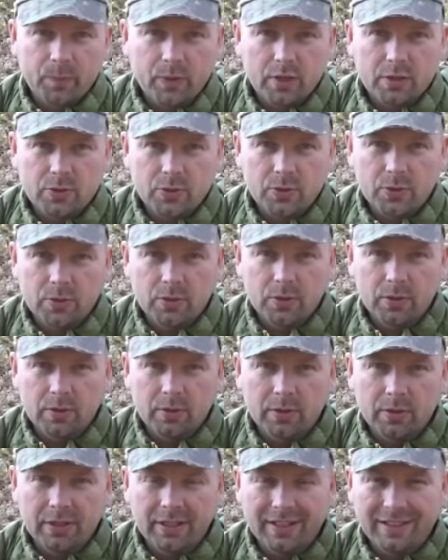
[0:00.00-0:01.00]

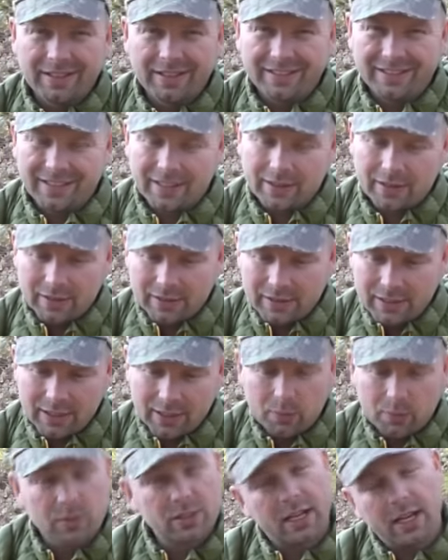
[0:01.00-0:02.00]
So the
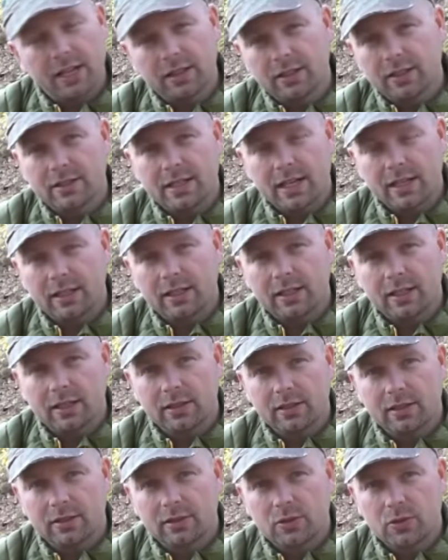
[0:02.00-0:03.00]
dig was kind of
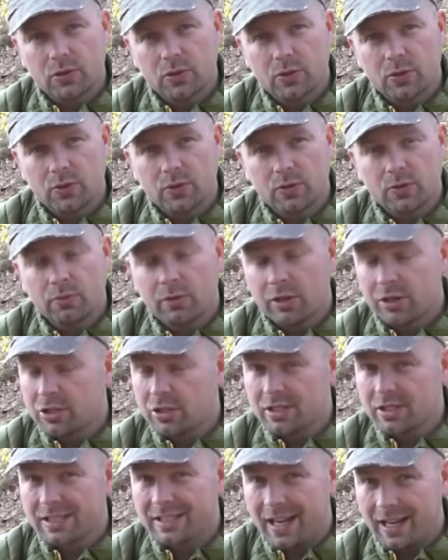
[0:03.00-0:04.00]
dedicated to
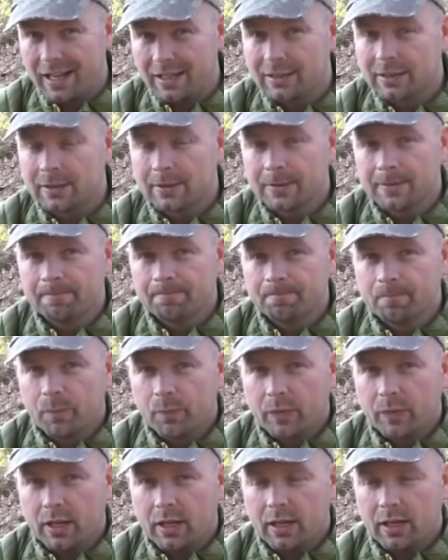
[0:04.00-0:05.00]
Rich's dad.
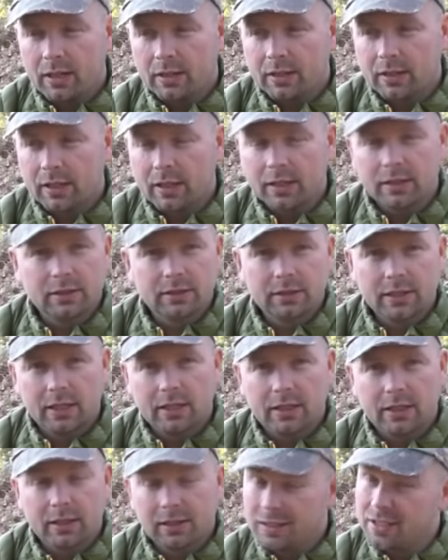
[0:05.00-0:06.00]
And I'd like to
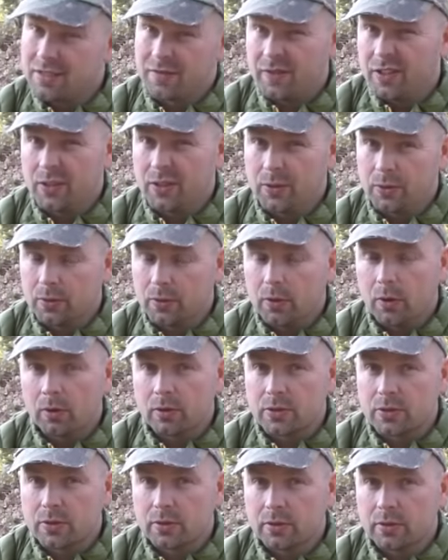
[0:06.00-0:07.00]
dedicate this video
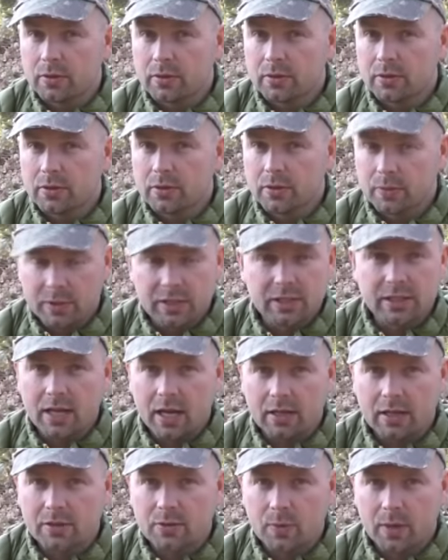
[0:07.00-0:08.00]
also to his
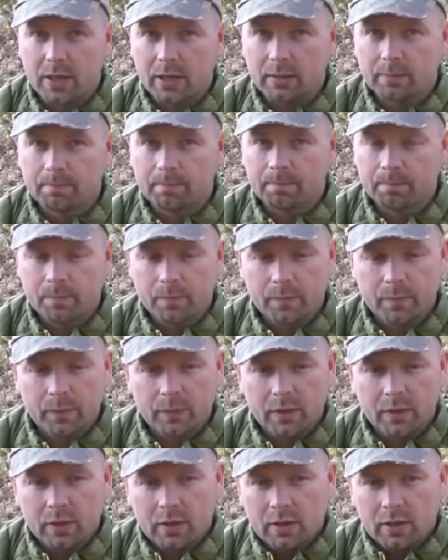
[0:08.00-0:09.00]
dad as well.
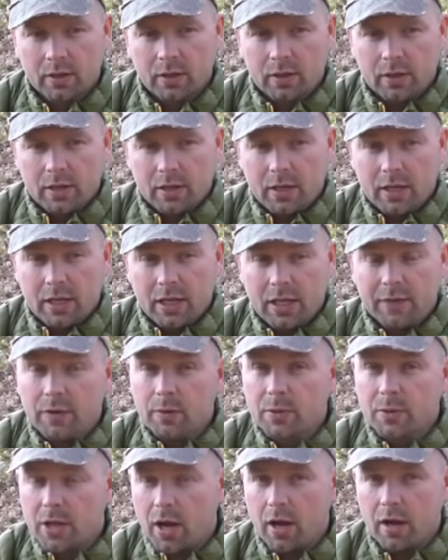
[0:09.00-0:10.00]
If he
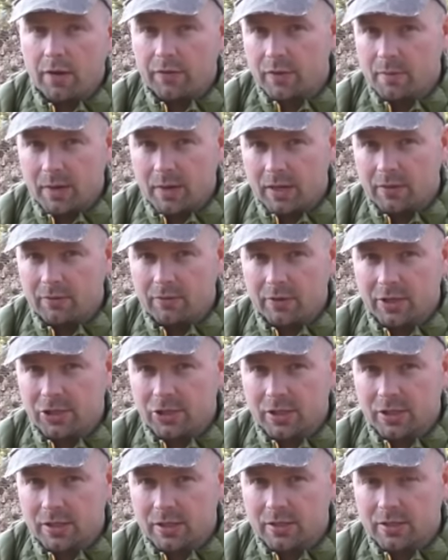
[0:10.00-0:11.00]
was half the man Rich
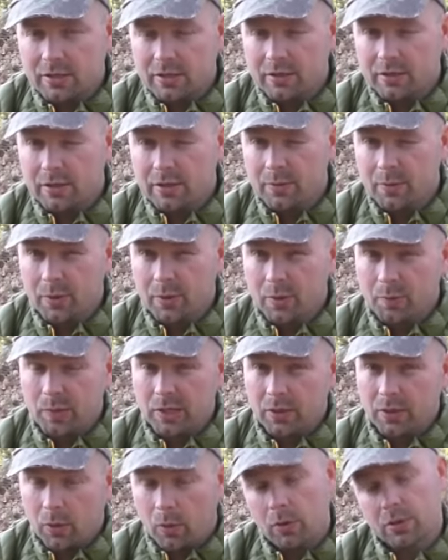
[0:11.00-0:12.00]
is, he would have
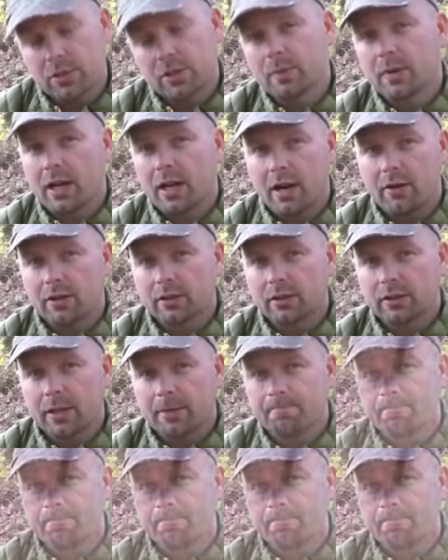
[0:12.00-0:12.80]
been an awesome character.